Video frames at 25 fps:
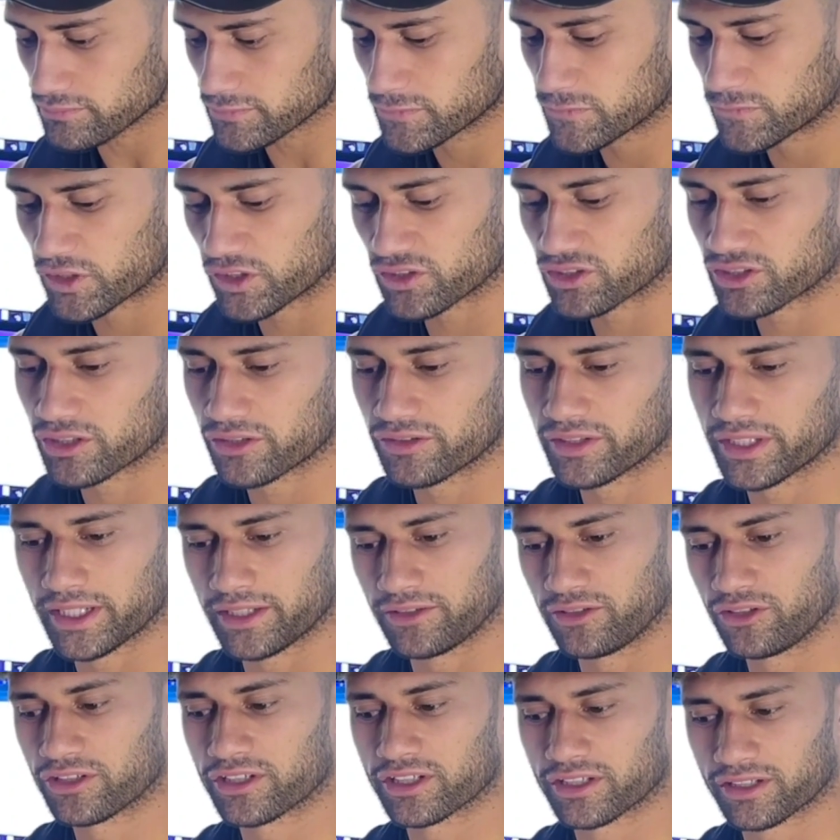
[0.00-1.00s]
just so
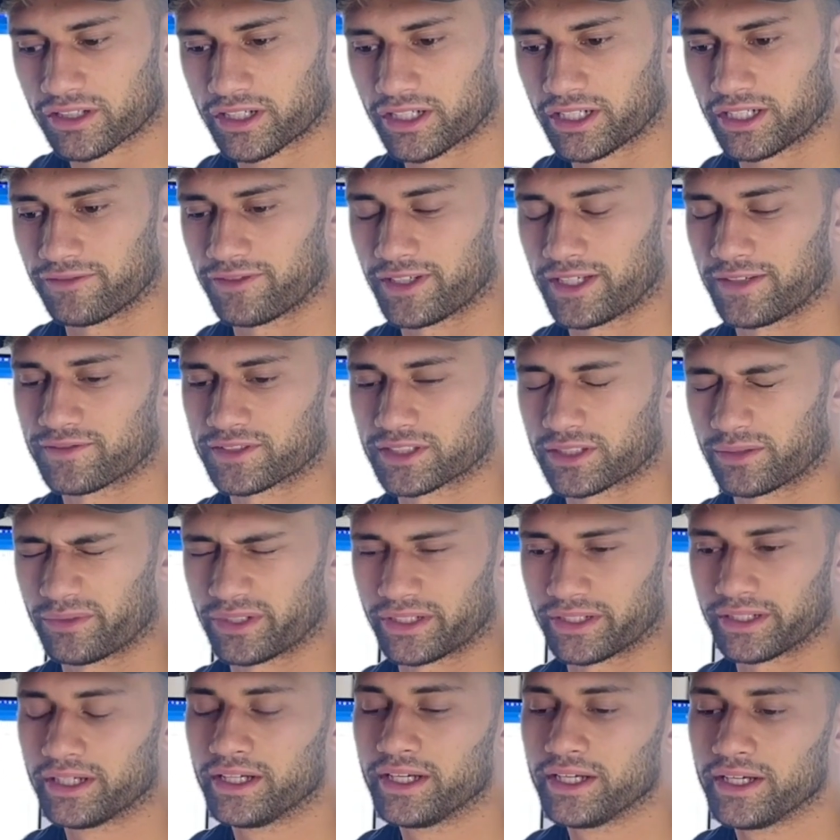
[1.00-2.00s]
that you can kind of have
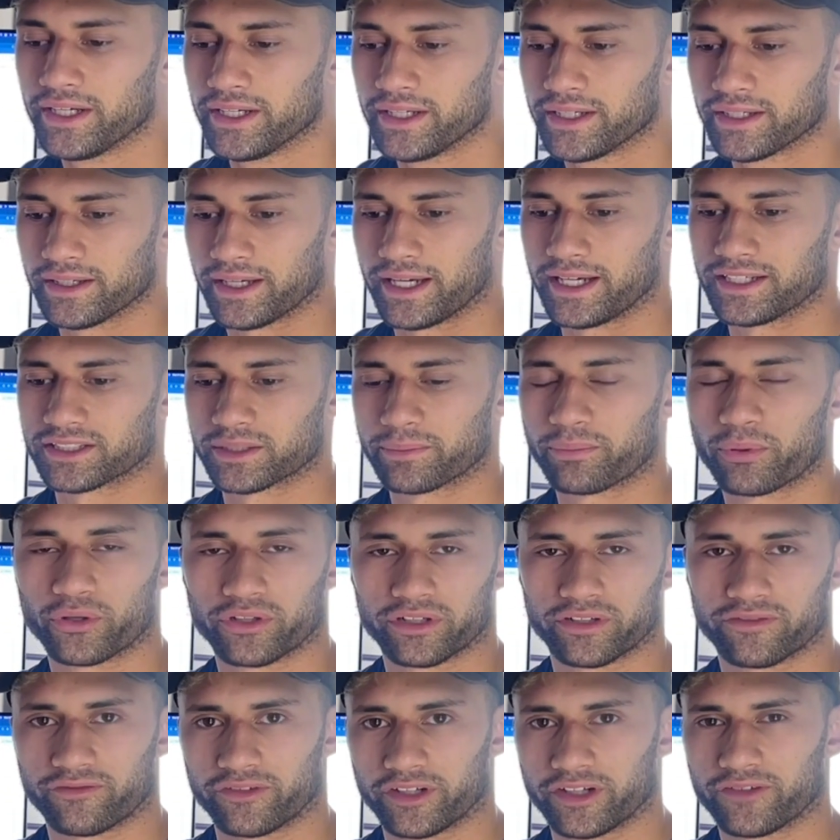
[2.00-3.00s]
someone as a
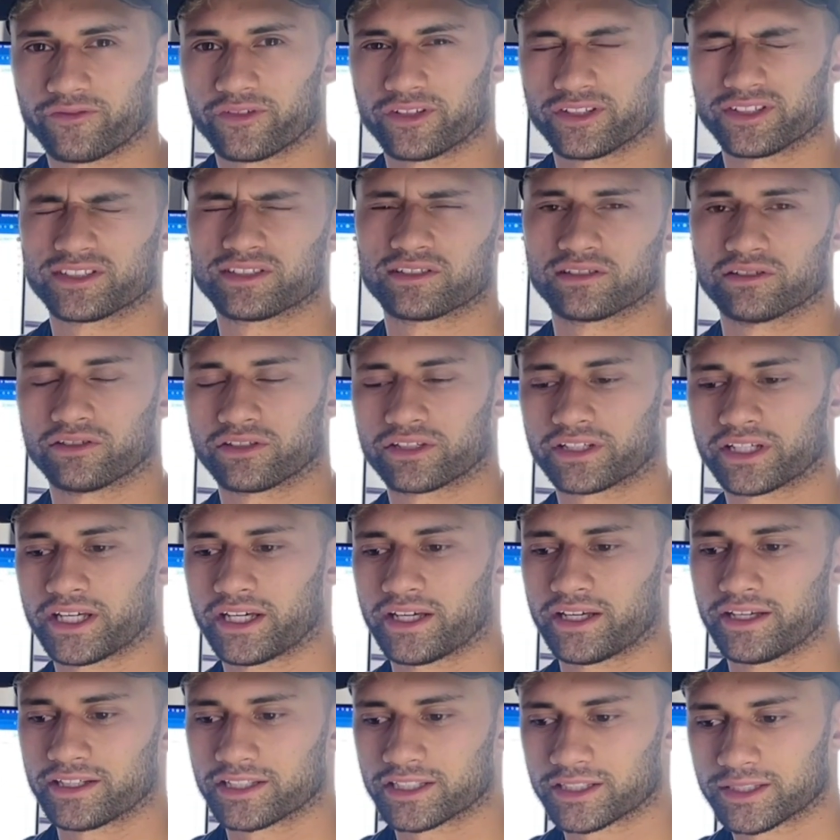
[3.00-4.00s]
point of reference to look
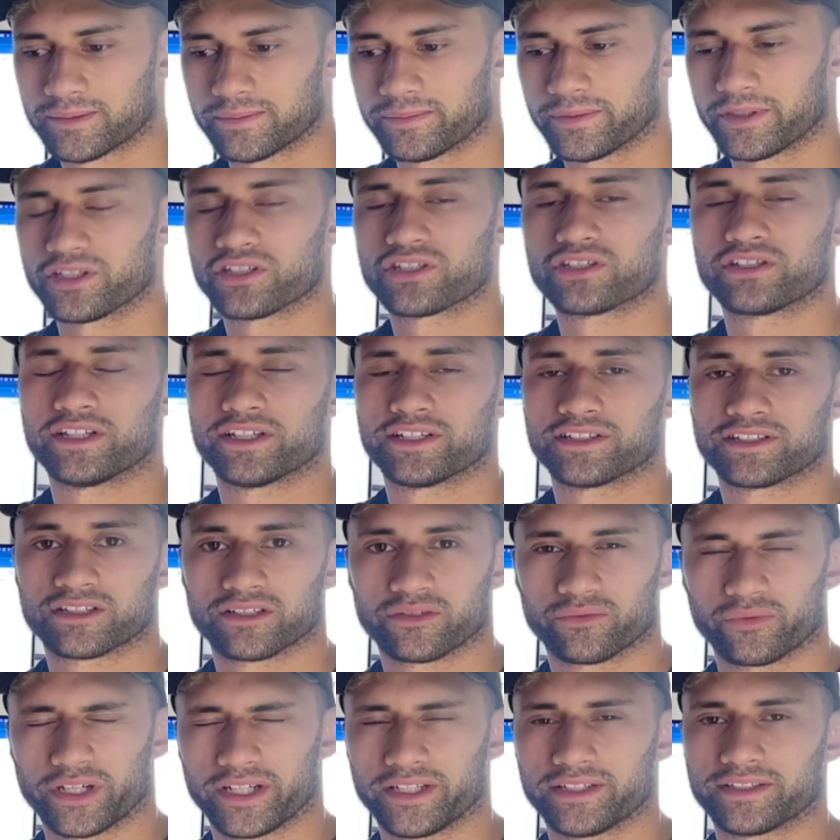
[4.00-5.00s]
at, especially as
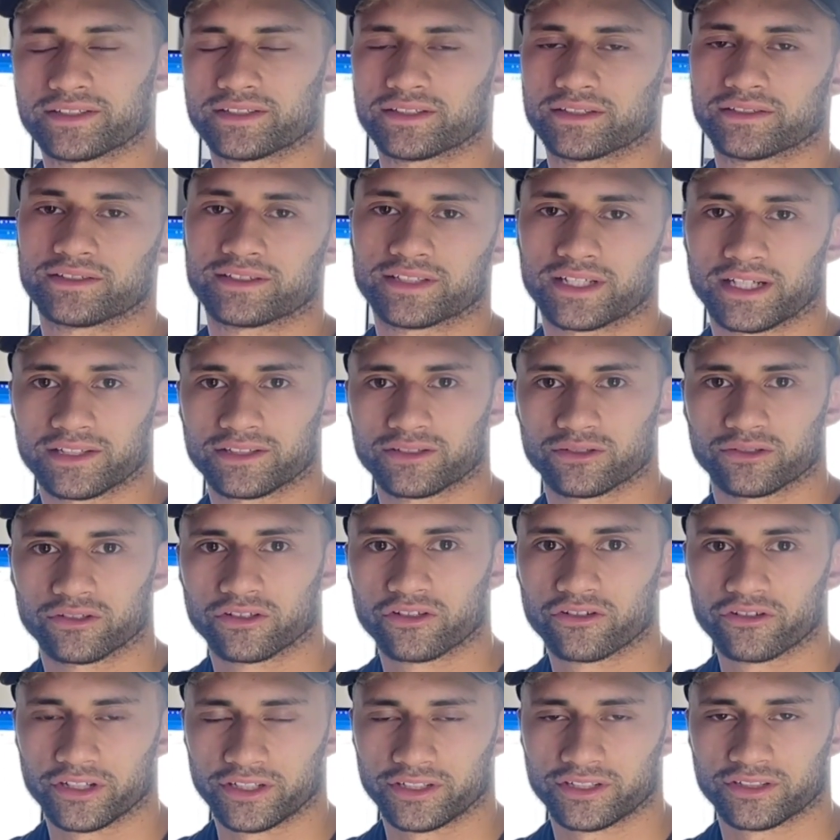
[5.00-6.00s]
the weights start to
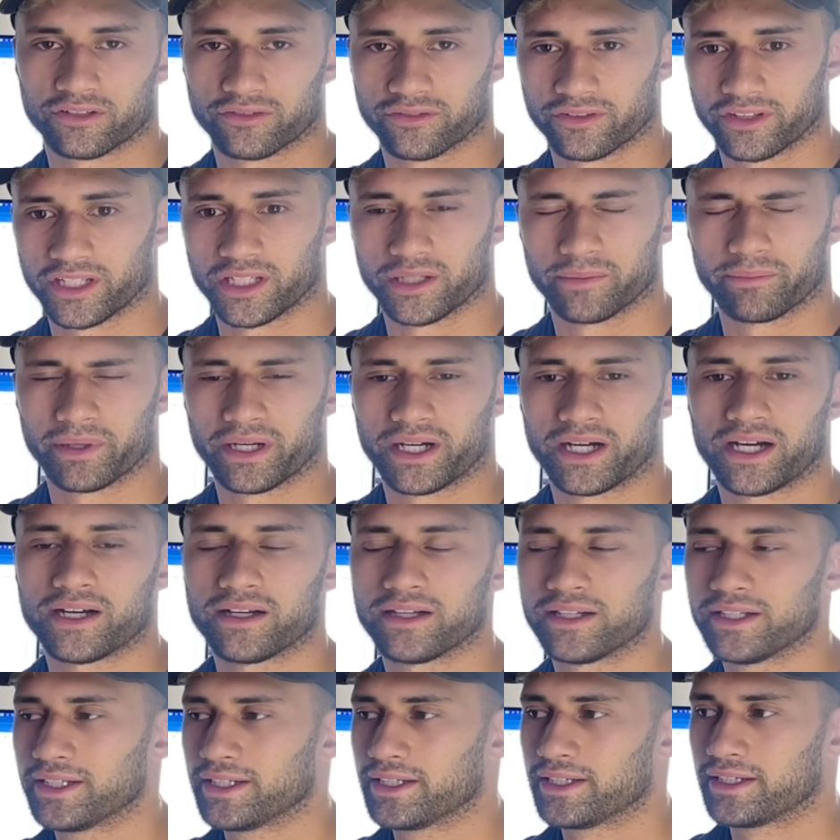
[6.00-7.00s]
increase on their
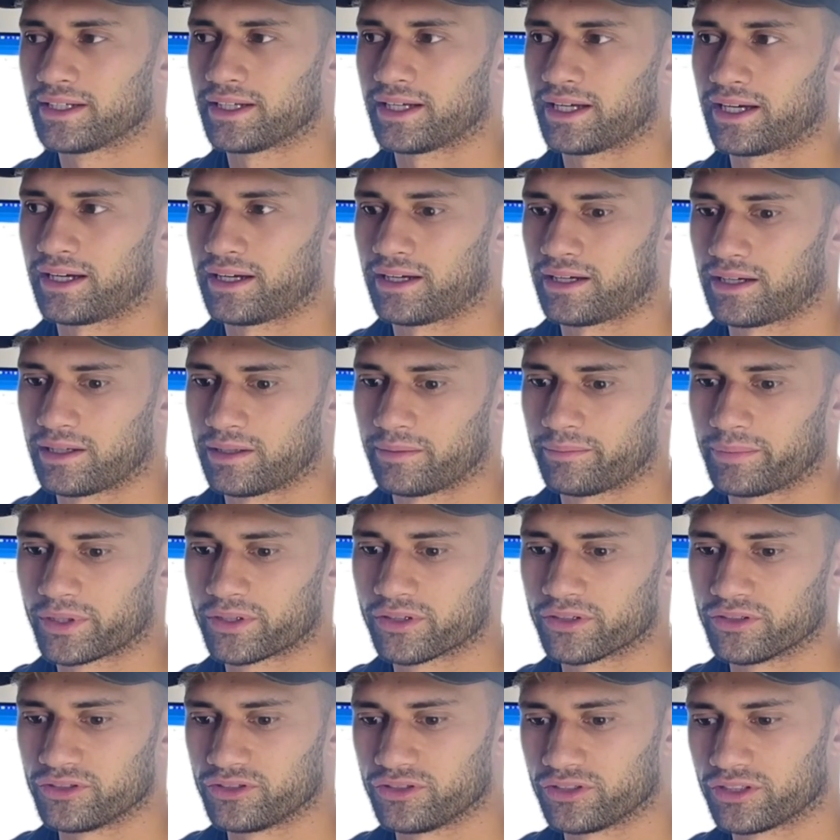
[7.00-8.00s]
bar.
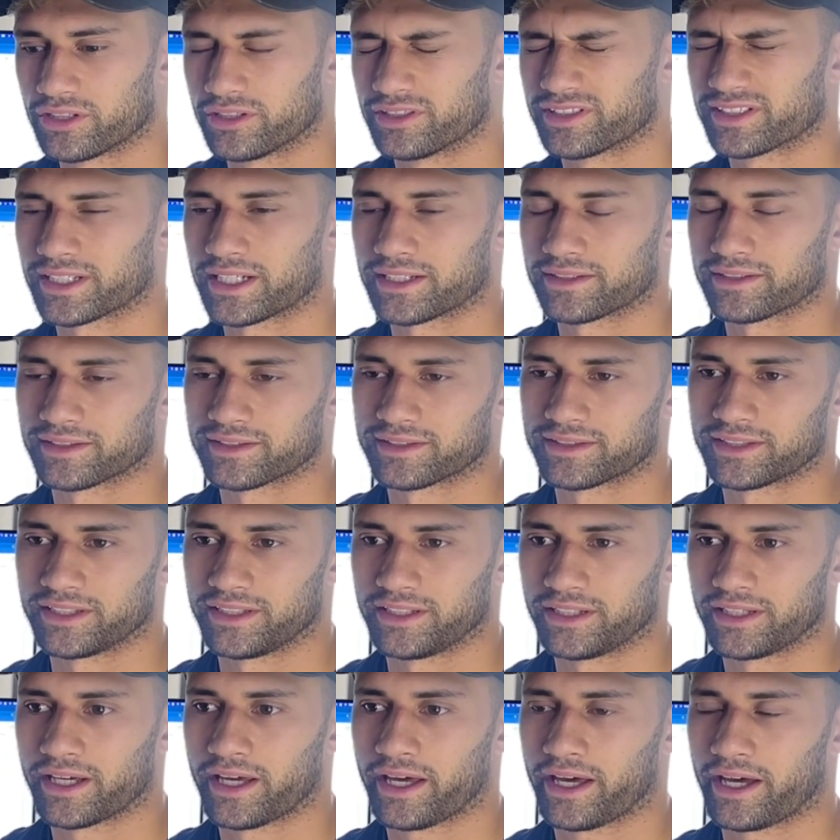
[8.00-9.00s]
Because you can start to
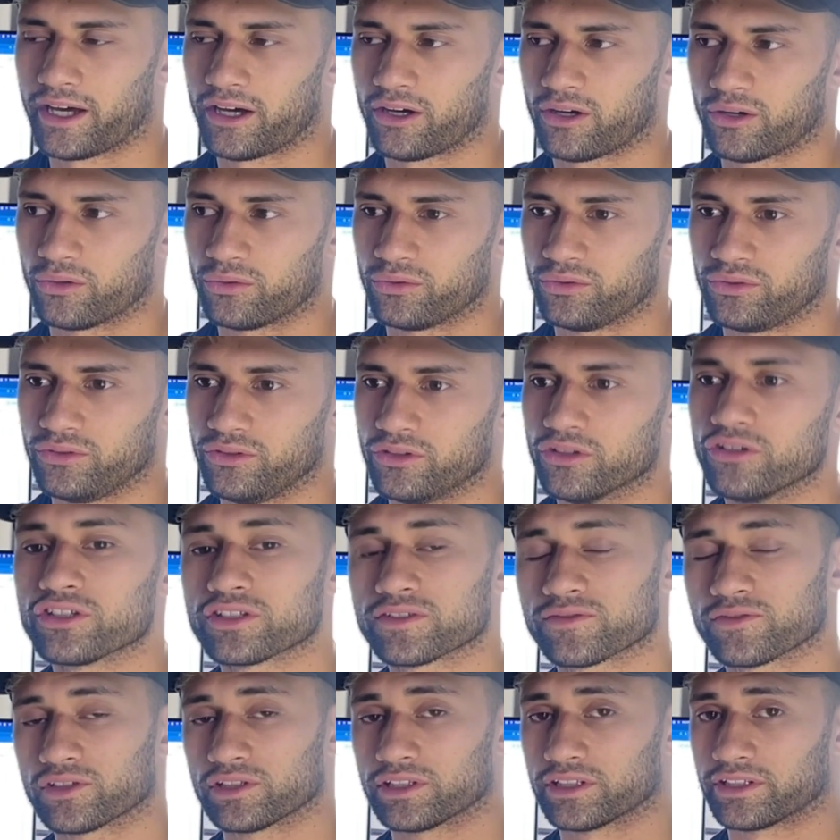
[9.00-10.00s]
see how
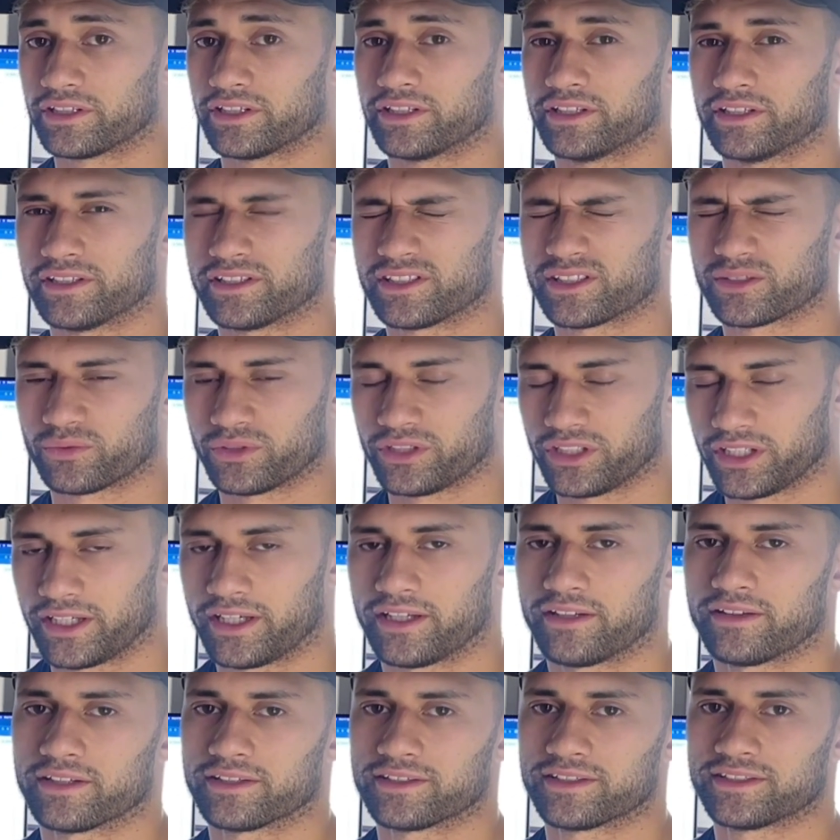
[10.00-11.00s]
useful it is when you
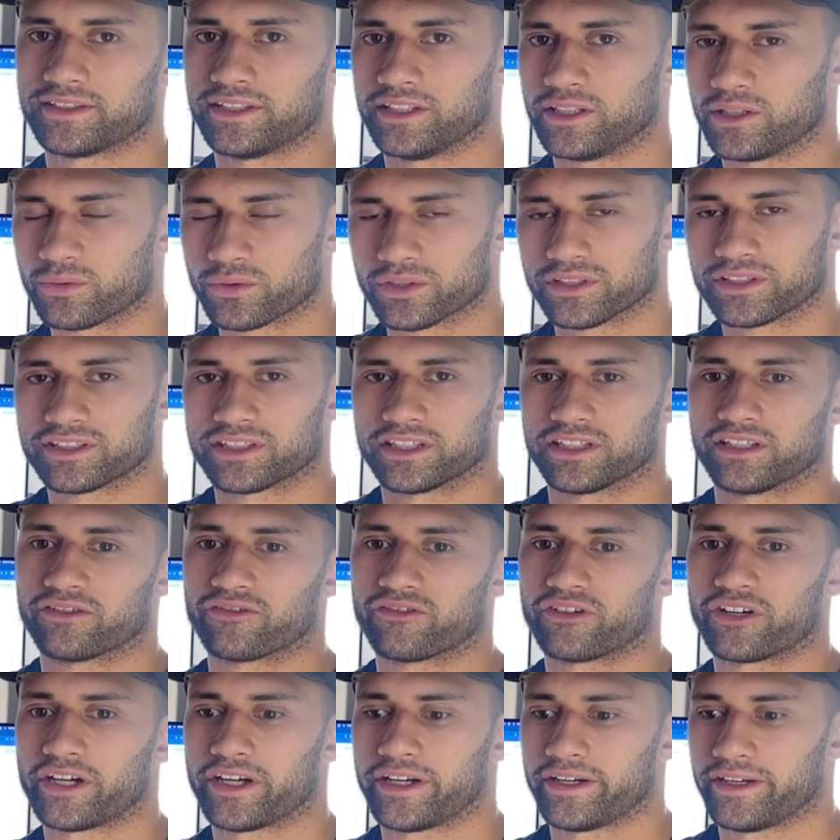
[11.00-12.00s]
get the sequencing
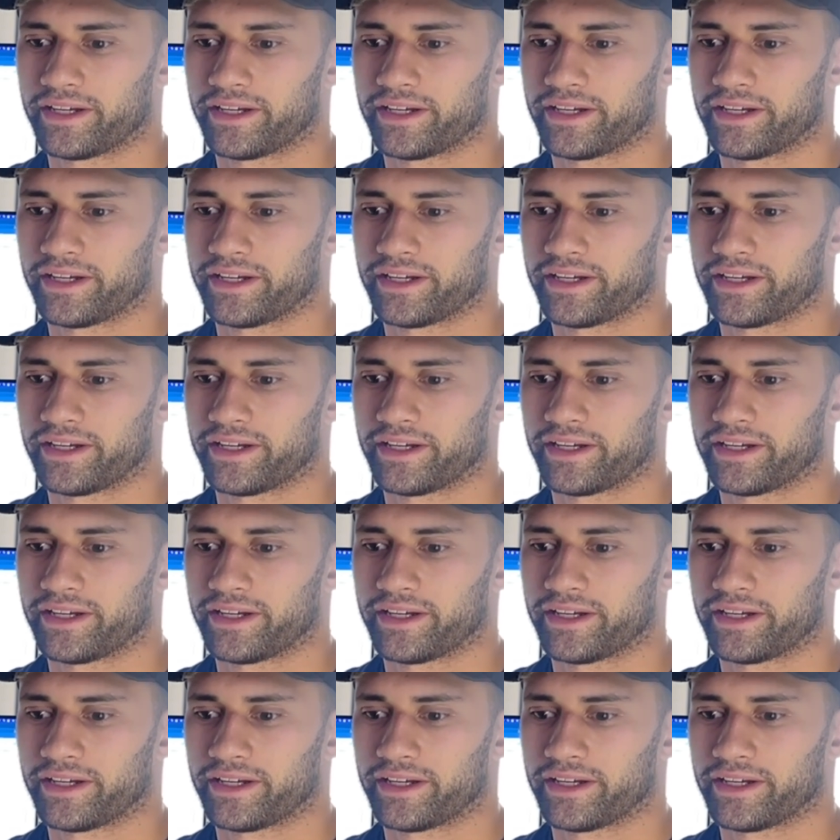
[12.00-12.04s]
right